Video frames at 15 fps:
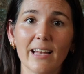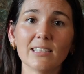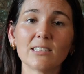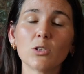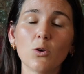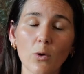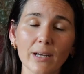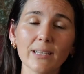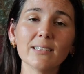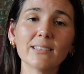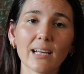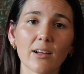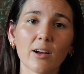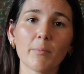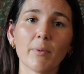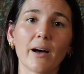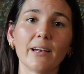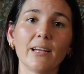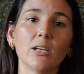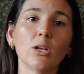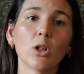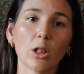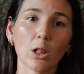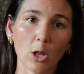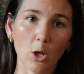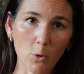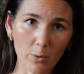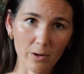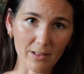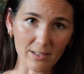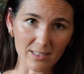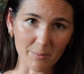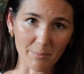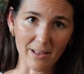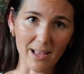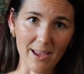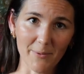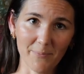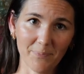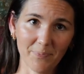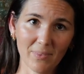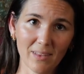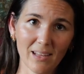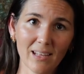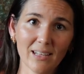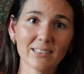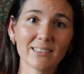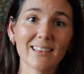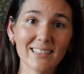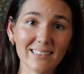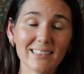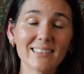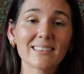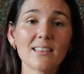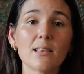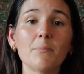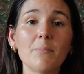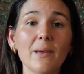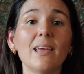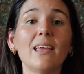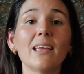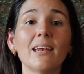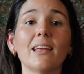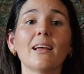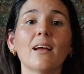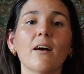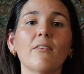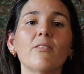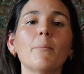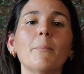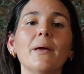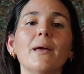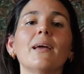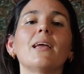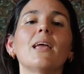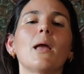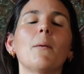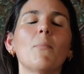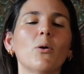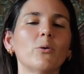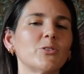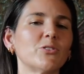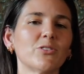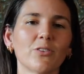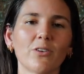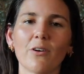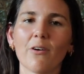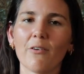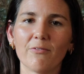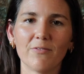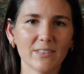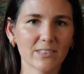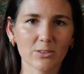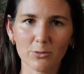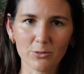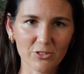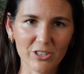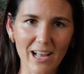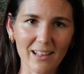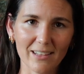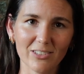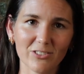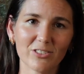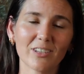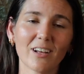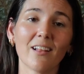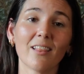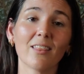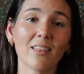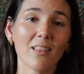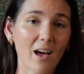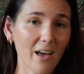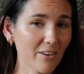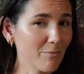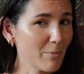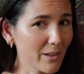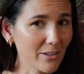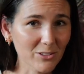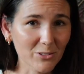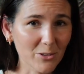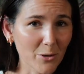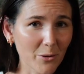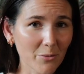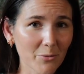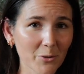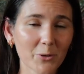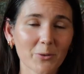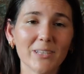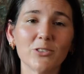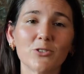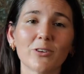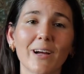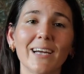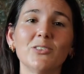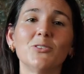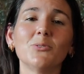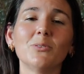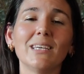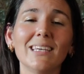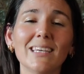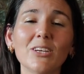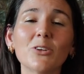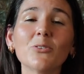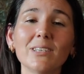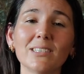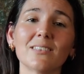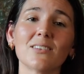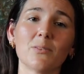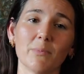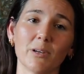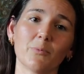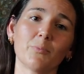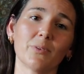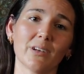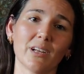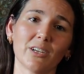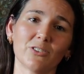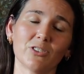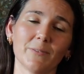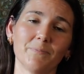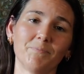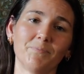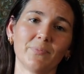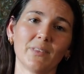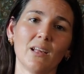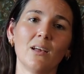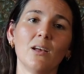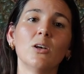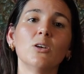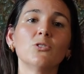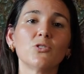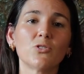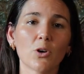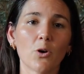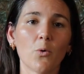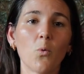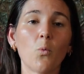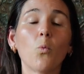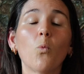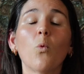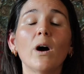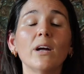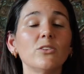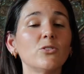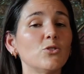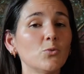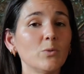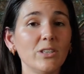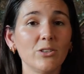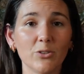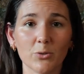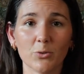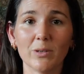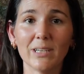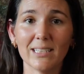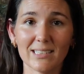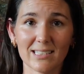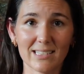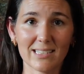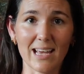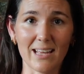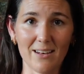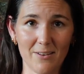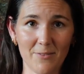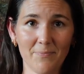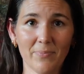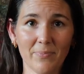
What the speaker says: and it's going to tell our body, lower the supply. This is the beginning of the big emotional, physical challenge a lot of mothers go through in trying to increase their milk production. So what do we do instead?